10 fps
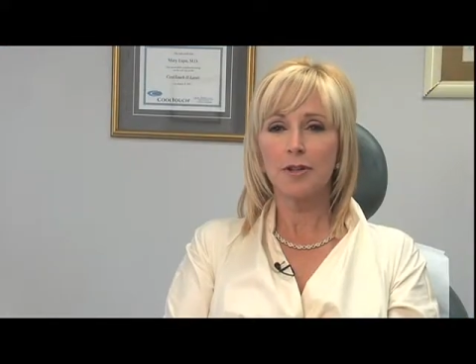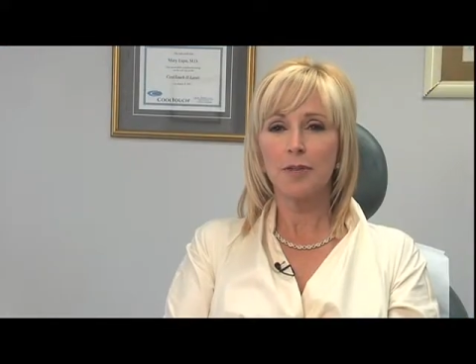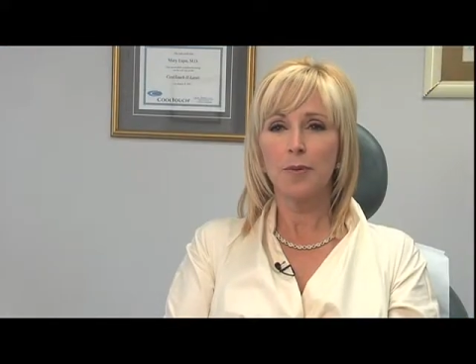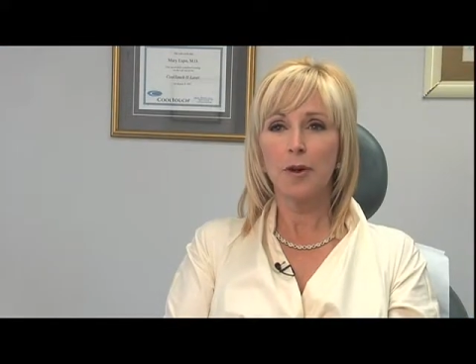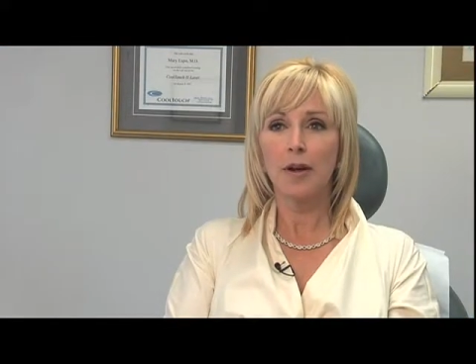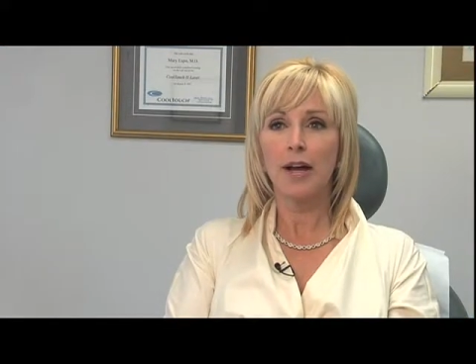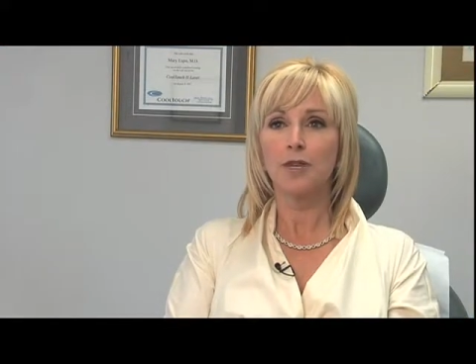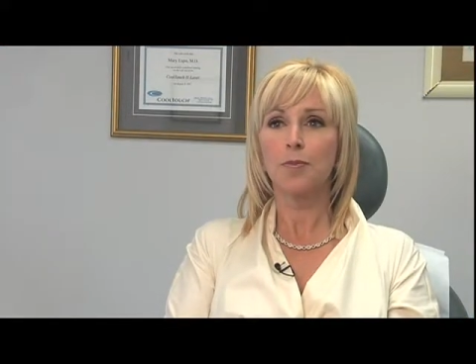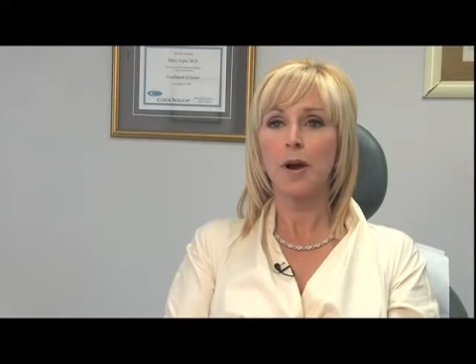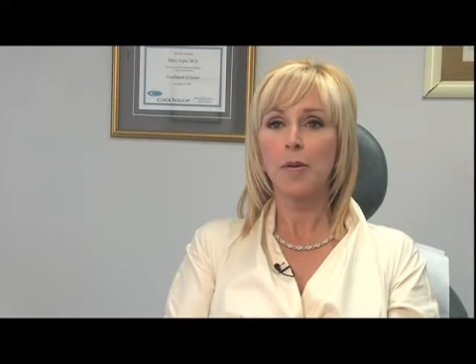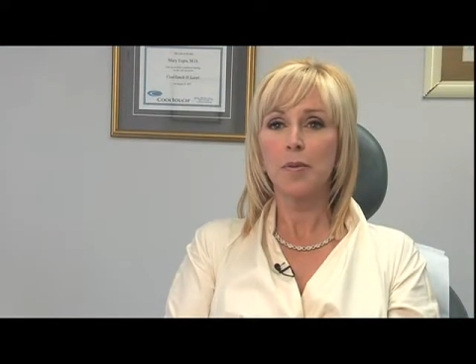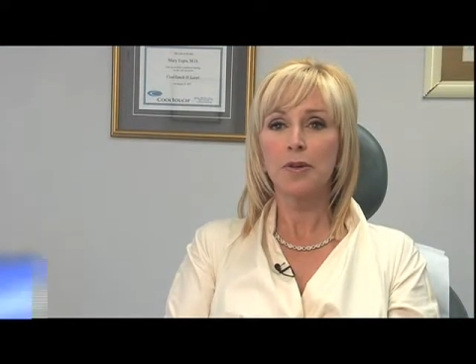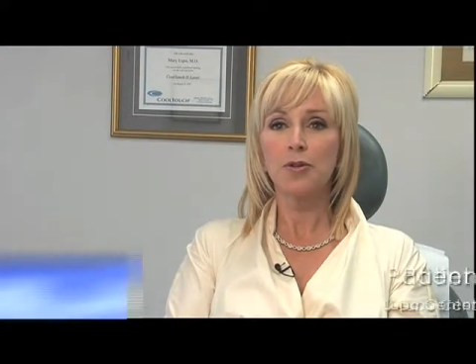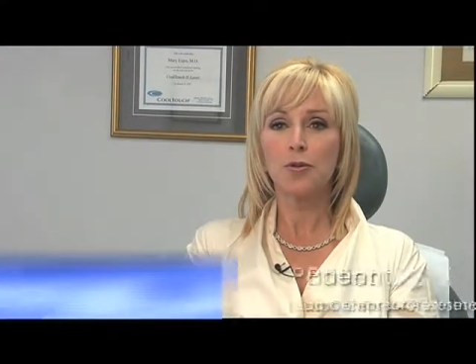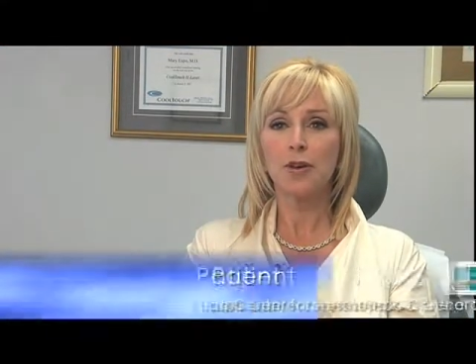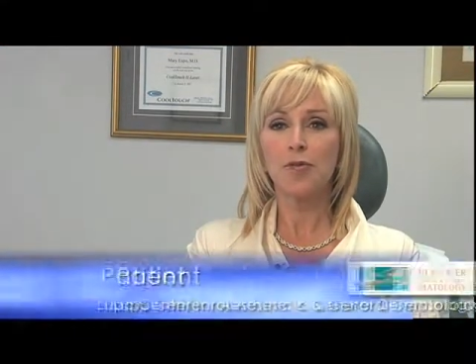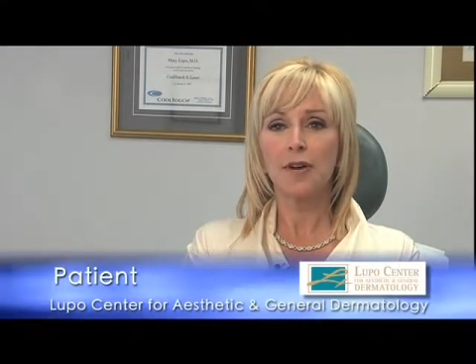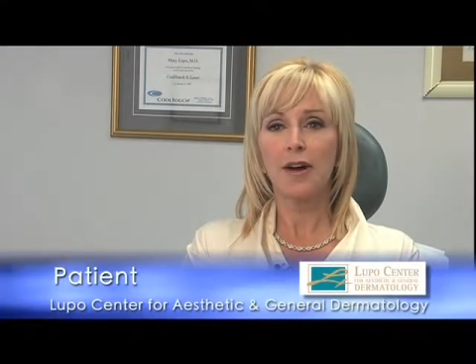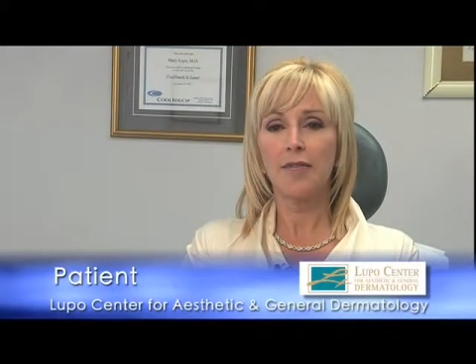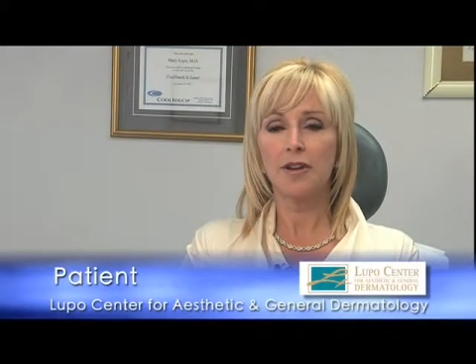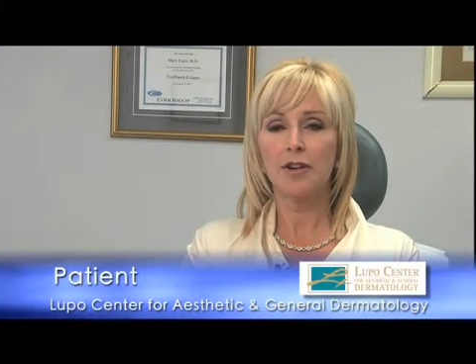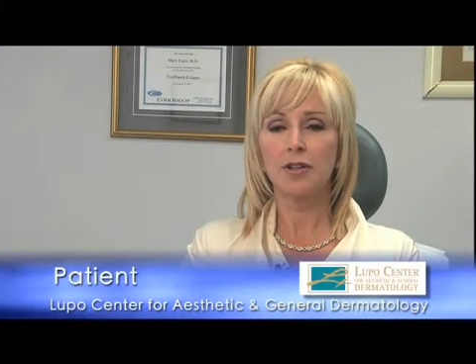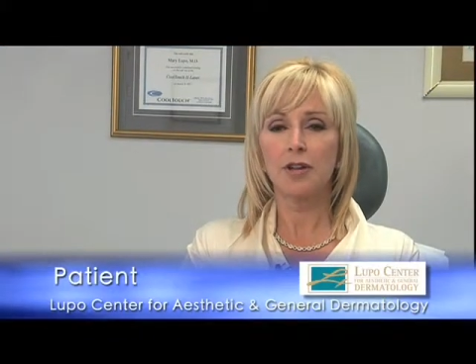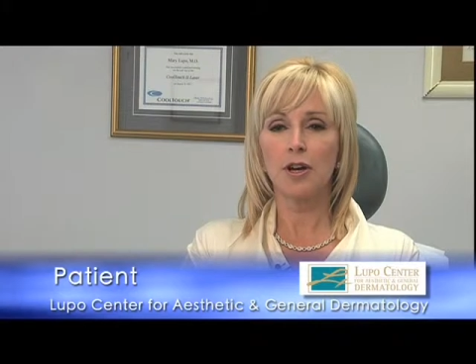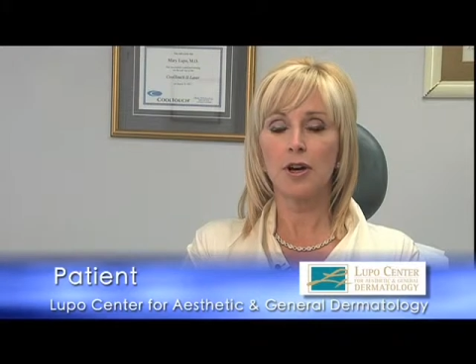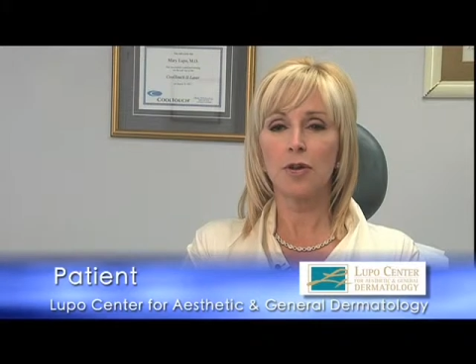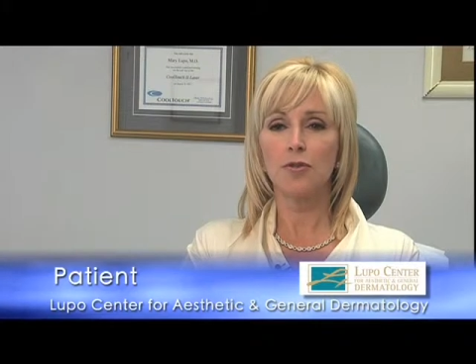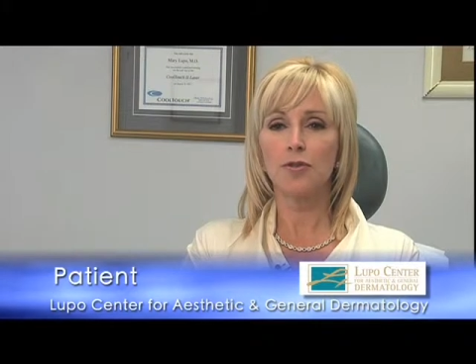Lupo, gosh, probably 25 years ago,